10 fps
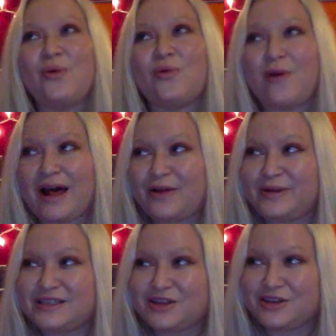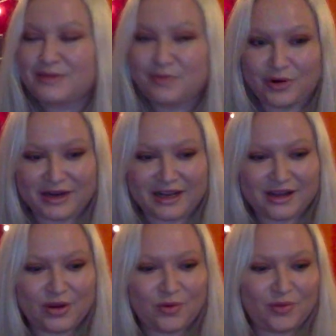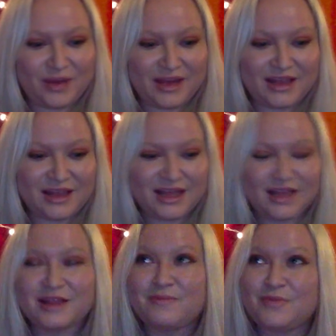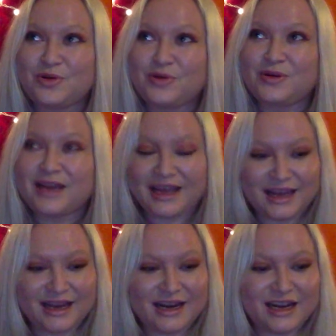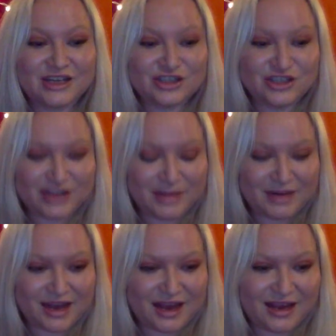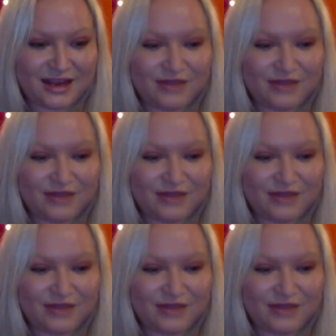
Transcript: While we start the morning with the moon in Gemini,